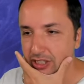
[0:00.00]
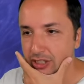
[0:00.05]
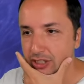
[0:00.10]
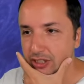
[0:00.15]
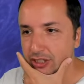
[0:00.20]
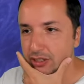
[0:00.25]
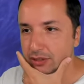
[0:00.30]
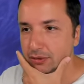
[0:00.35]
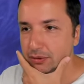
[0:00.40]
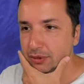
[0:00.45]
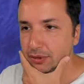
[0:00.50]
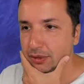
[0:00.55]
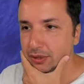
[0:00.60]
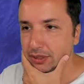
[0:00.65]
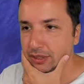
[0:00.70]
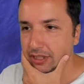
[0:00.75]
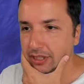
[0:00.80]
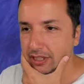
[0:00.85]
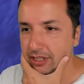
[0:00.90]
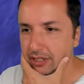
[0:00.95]
The
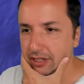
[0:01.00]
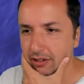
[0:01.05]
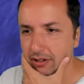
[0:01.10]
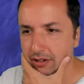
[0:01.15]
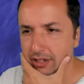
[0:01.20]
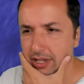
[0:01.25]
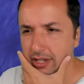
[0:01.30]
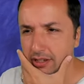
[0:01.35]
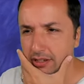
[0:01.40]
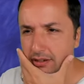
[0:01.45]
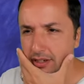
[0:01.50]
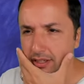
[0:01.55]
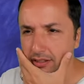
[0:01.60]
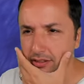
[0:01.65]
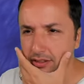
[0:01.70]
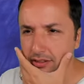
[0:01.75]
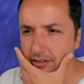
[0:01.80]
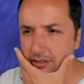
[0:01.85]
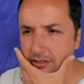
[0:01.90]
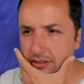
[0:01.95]
rook, okay,
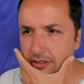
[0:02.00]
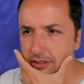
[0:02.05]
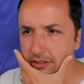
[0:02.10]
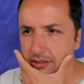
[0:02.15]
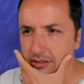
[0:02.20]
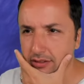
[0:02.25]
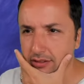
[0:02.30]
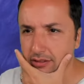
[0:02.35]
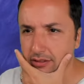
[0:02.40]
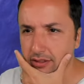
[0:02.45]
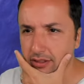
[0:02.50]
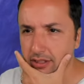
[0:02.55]
let's, uh,